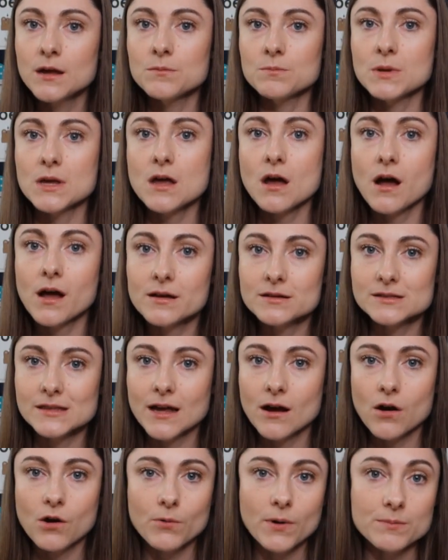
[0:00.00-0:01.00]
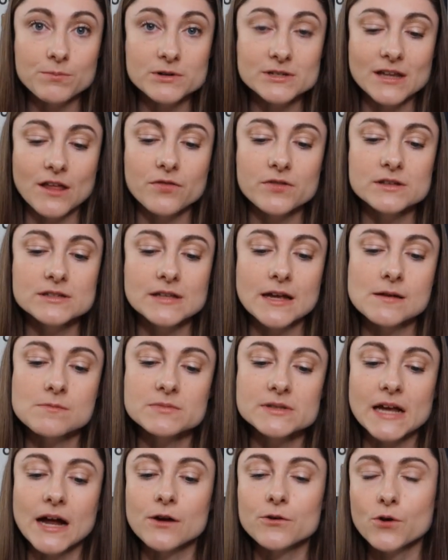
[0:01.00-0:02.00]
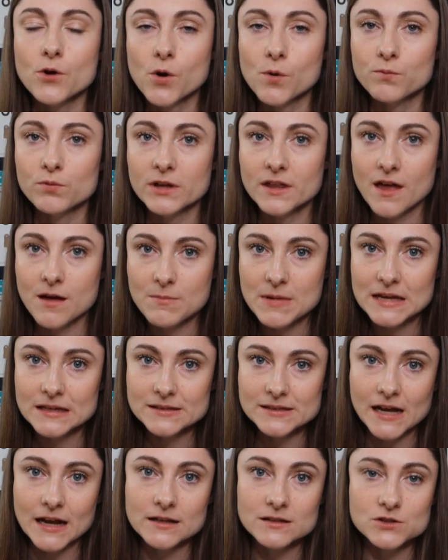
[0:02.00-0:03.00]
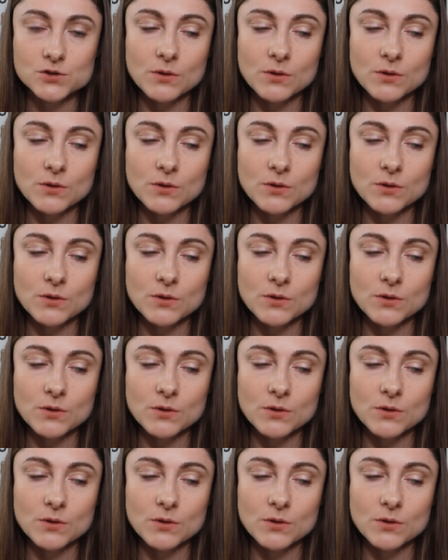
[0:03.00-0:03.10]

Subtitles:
because they all represent the same sound. Hopefully that makes sense.